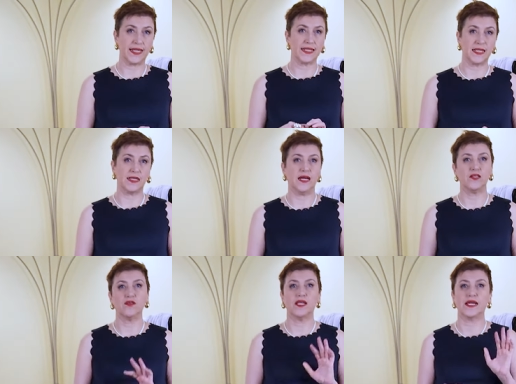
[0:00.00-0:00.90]
i said i
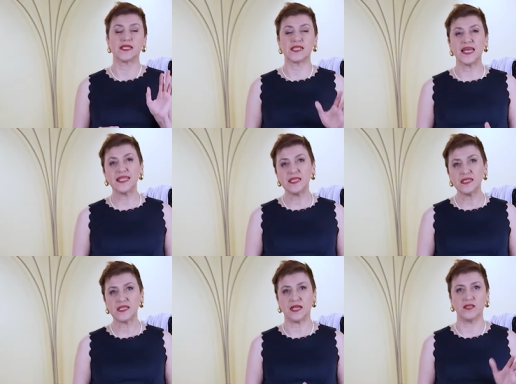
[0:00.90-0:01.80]
don't like
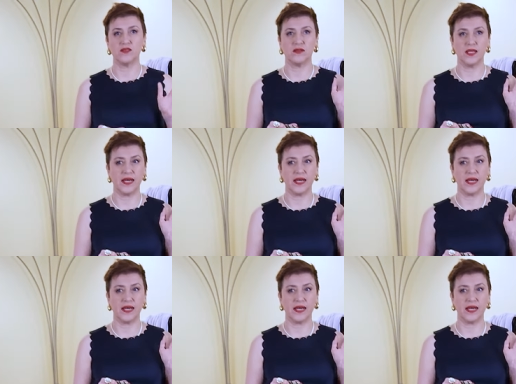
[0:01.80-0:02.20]
sandals i don't